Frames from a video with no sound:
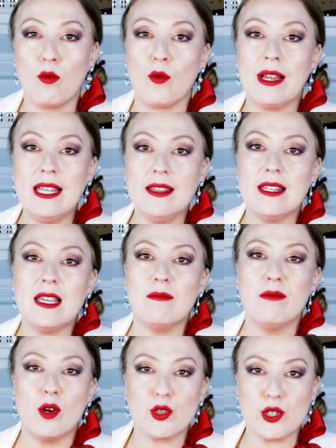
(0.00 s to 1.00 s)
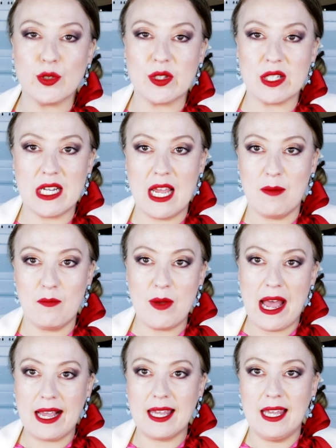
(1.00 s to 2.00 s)
bringing the emotional state
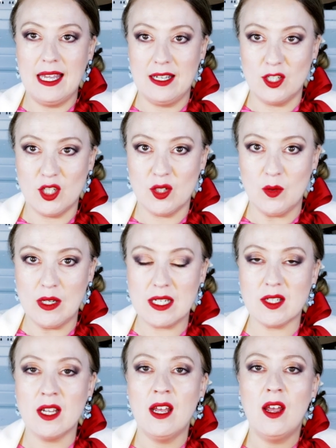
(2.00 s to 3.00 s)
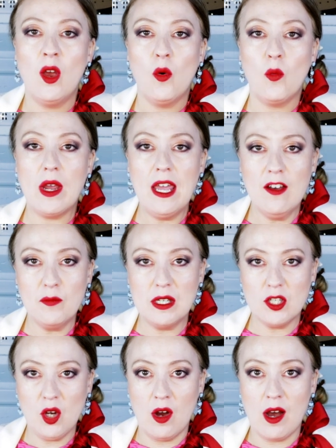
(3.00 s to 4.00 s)
back into it. We have been
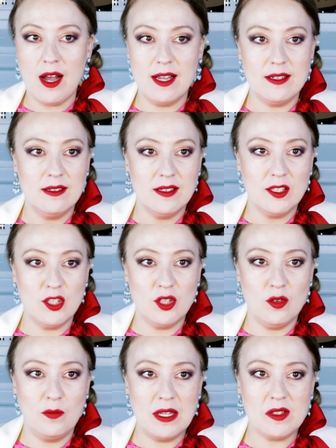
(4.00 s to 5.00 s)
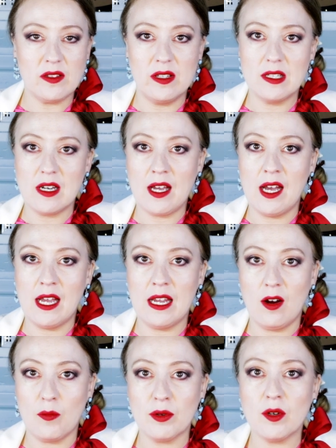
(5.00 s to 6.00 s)
taught to basically deny
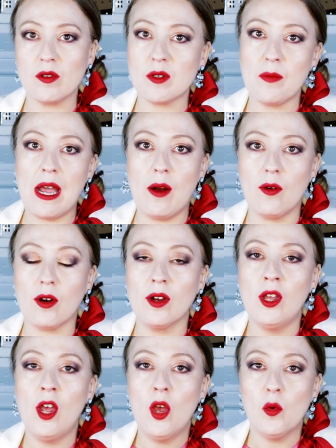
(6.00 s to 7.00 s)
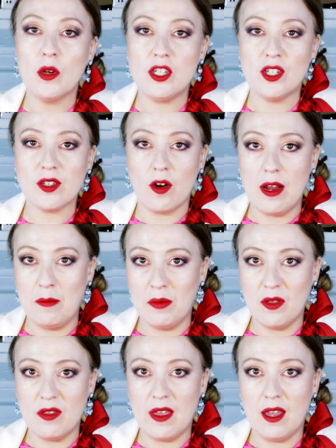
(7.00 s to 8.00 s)
our purest power, which is our
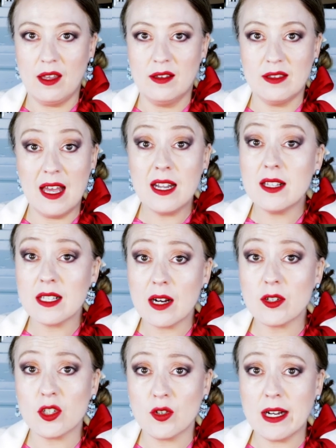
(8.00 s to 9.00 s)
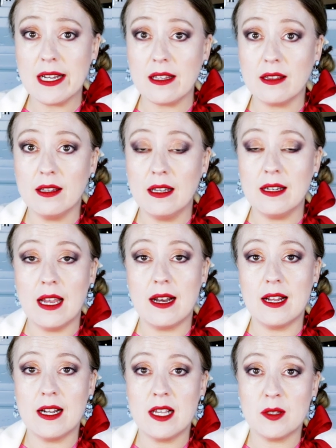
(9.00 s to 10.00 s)
empathy. That is our strength, and yet
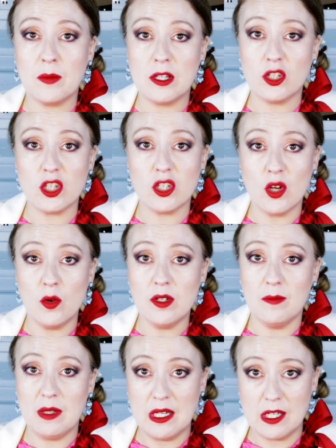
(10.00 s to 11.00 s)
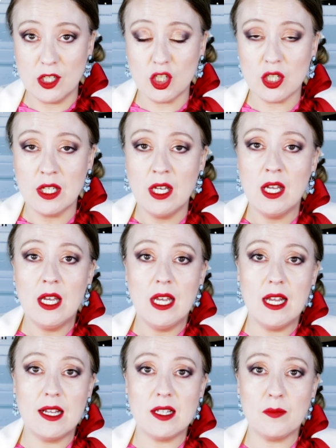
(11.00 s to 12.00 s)
it has been so diminished.
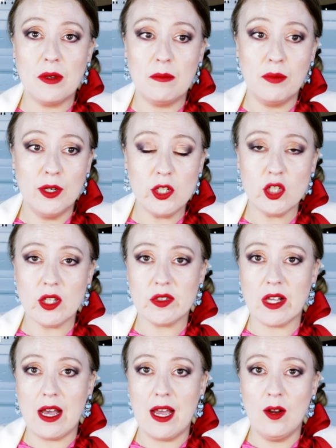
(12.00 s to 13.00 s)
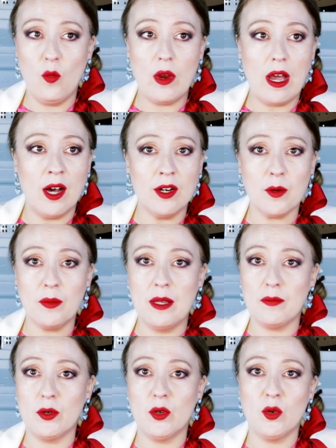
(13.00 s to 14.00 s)
It has been pushed aside. We honor
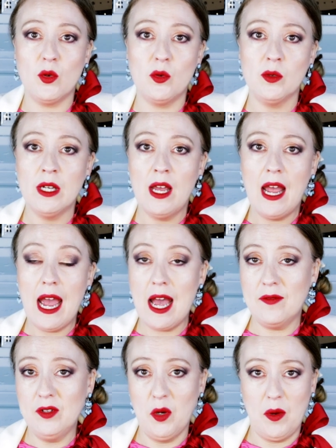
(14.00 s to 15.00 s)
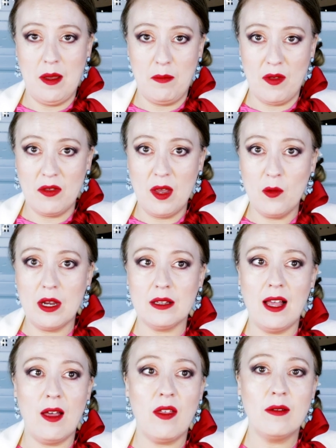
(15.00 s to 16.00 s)
people who have no empathy. We
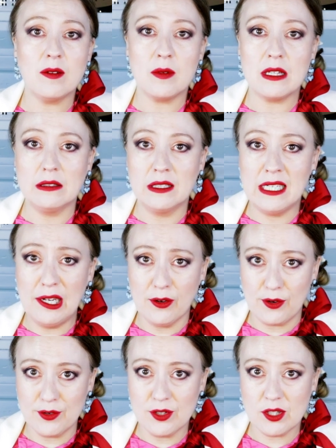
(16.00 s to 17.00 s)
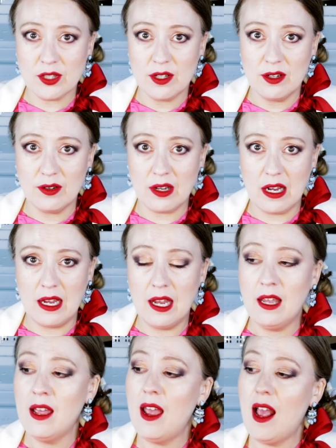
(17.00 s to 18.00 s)
allow them to be leaders,
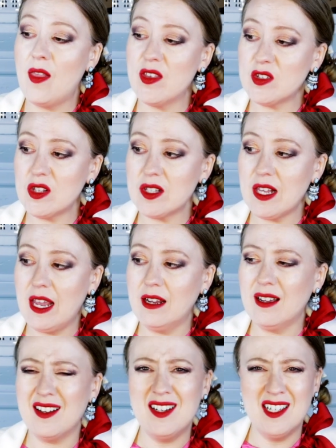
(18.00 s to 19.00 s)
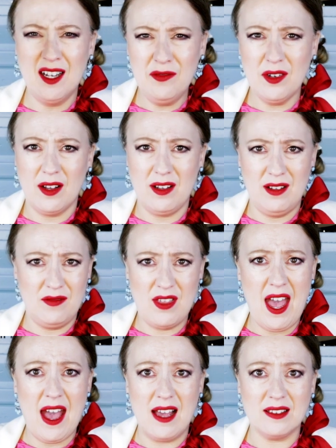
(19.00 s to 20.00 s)
okay? And this is saying enough of
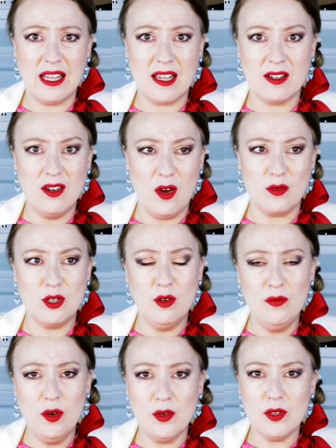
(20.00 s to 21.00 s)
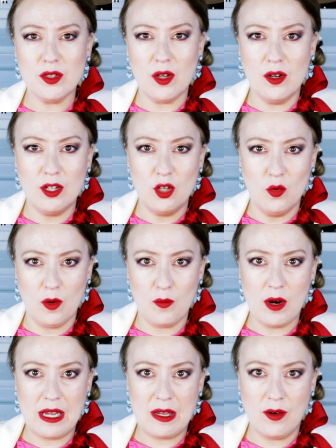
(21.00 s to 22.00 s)
that. Like, no, you focus on your
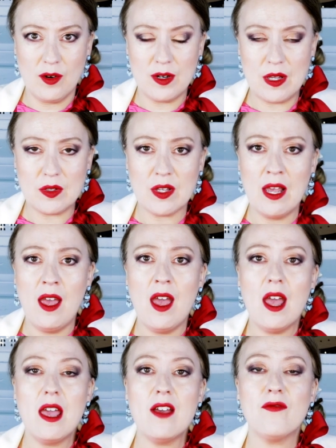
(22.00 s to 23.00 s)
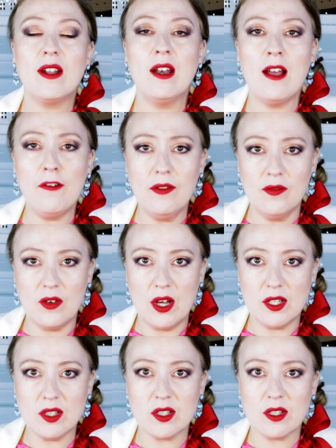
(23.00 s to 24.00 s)
priorities. If enough of
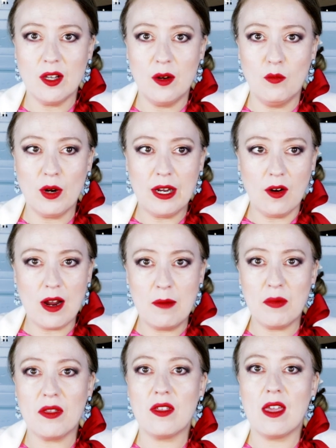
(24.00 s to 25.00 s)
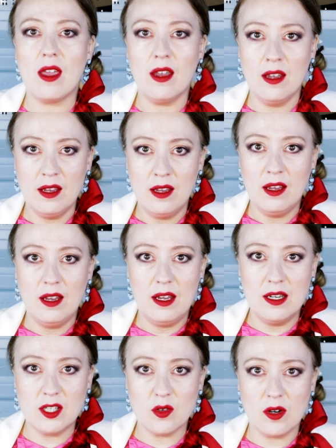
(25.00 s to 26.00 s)
us bring our empathy
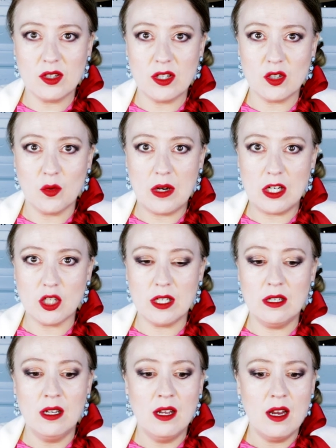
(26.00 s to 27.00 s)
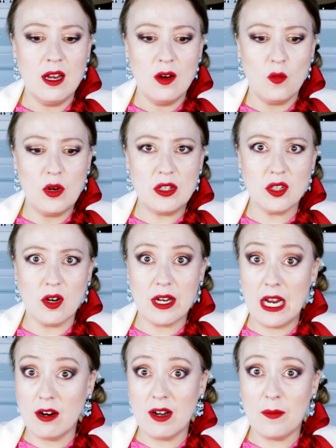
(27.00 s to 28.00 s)
into our situation, we start
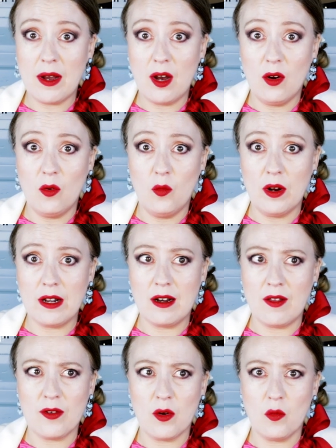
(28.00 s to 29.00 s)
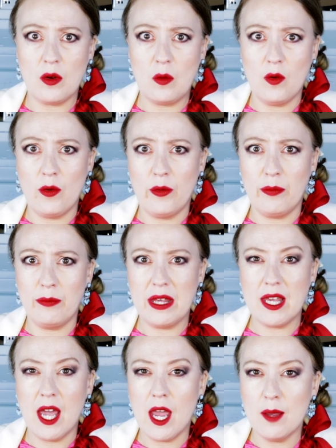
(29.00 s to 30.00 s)
caring about one another. We won't be
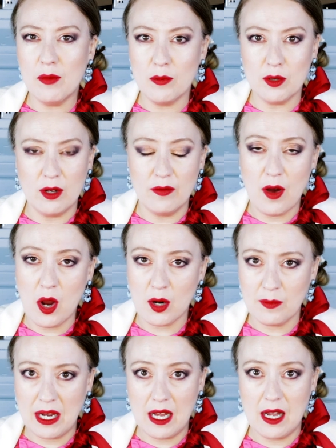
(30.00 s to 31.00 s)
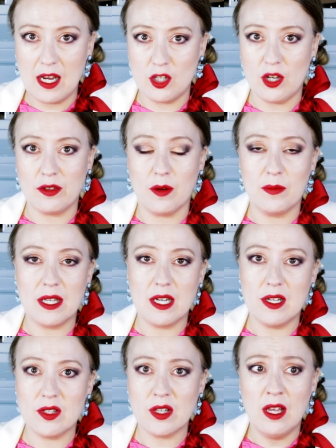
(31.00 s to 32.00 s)
capable of harming each other
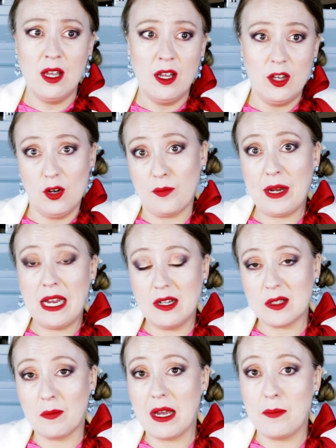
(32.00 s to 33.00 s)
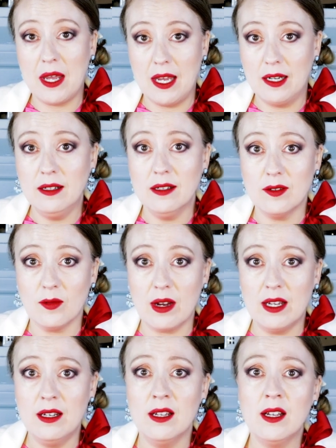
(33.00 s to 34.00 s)
because your pain is my pain,
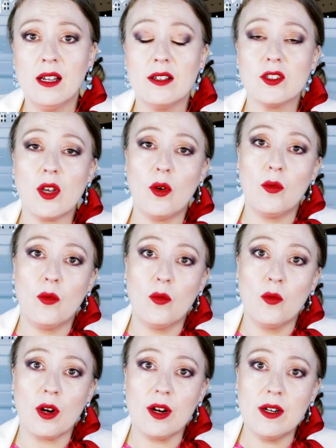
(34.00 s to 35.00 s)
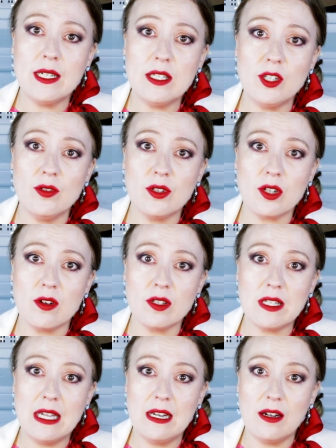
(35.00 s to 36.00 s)
right? So we're going to start
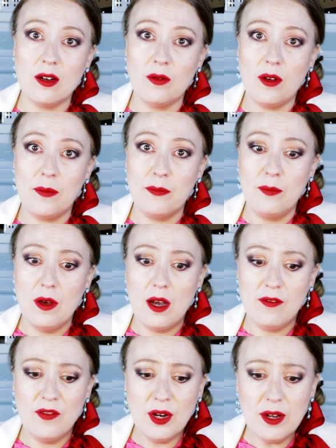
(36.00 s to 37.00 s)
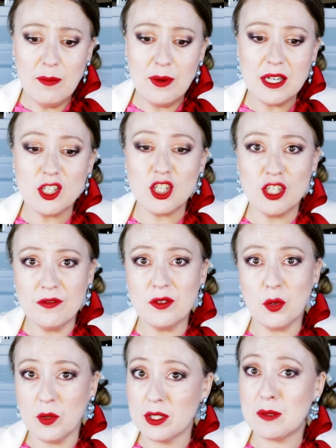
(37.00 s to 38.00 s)
seeing a very big shift
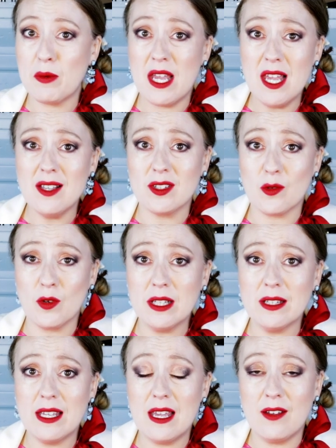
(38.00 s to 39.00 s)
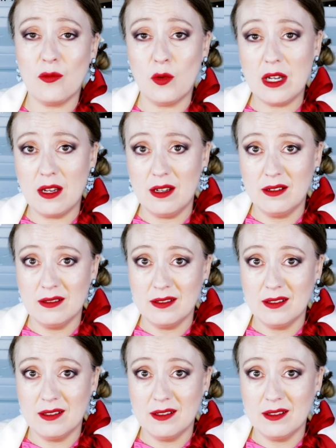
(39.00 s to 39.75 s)
towards peace, really, if we